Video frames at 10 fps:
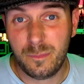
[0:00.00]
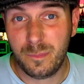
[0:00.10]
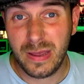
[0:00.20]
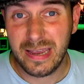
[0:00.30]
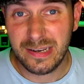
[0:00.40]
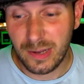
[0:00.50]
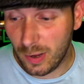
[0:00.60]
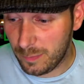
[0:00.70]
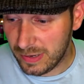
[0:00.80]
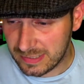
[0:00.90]
being
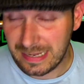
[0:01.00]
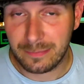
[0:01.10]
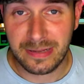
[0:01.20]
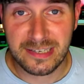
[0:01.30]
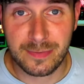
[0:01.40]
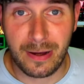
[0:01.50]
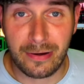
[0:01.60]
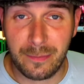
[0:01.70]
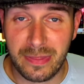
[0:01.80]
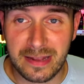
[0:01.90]
a bit slapdash about
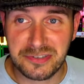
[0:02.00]
it. But that's